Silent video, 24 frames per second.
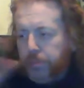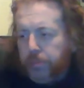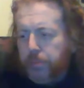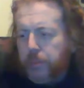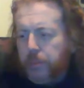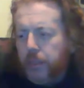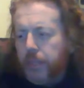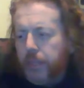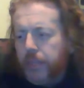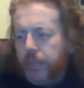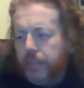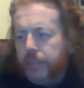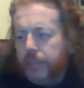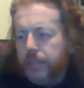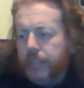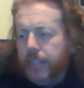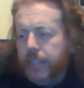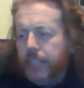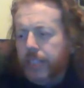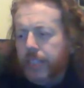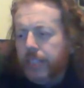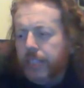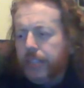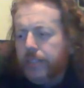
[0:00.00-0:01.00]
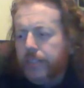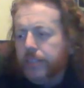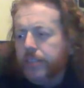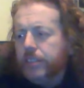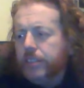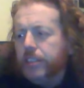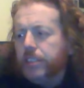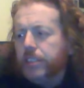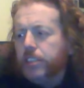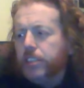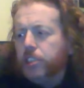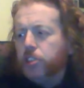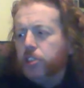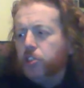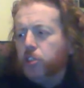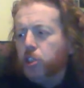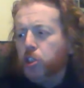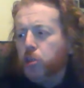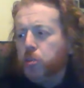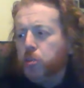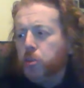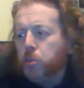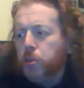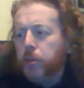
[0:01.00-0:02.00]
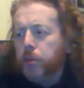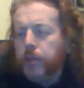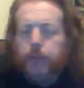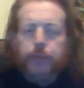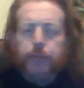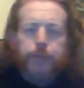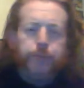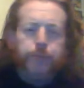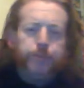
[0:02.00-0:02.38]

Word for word: But yeah, this is Shrewsbury.